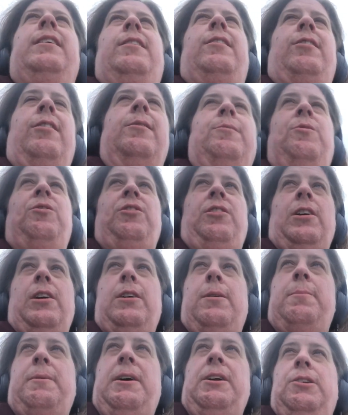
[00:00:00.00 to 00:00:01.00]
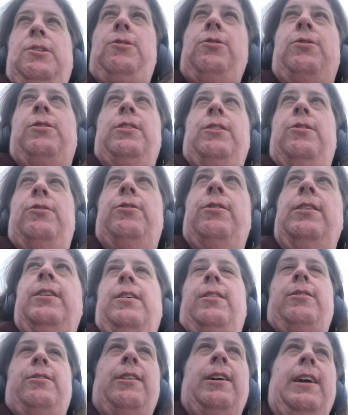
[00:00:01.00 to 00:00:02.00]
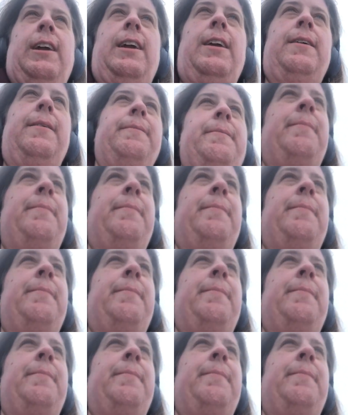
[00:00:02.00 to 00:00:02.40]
Time to say goodbye to 2023.